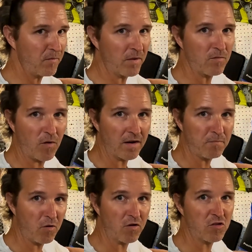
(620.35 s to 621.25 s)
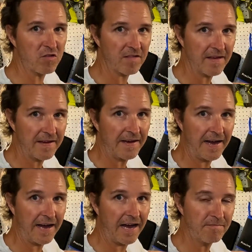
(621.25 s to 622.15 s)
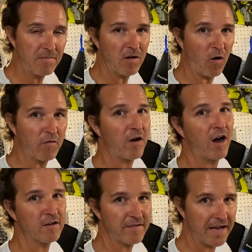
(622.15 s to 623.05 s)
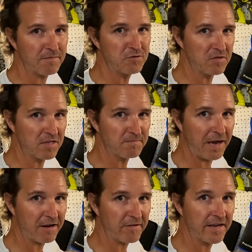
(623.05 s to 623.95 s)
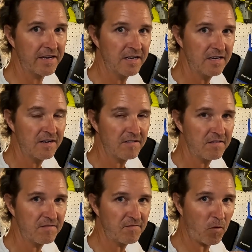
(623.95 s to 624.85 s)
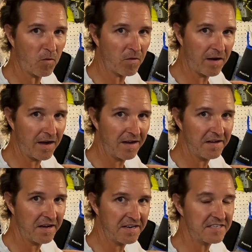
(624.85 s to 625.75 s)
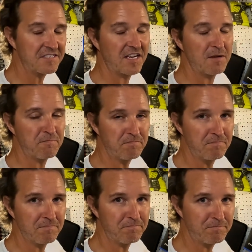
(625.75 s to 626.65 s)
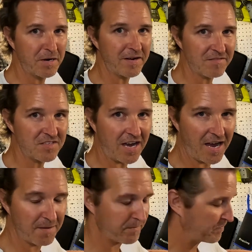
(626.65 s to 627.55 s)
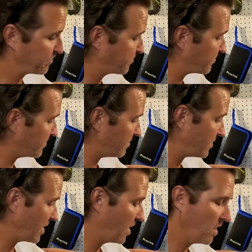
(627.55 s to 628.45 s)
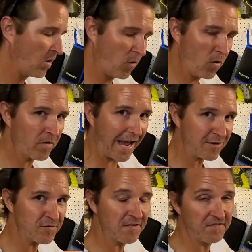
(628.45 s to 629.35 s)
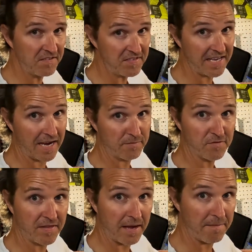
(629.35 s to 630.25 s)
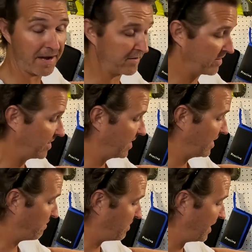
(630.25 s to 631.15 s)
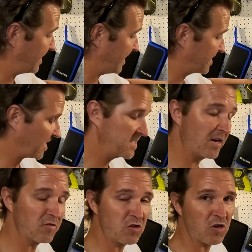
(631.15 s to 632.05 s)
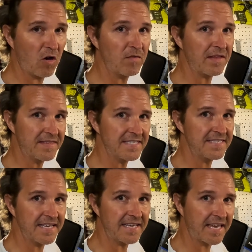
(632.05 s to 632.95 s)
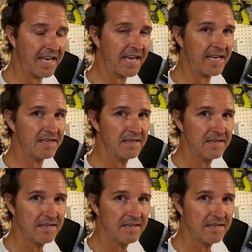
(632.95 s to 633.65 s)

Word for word: wouldn't want to push over 100 amps to this battery for an extended period of time, or actually 50 amps for that matter. But it does go to show that this thing can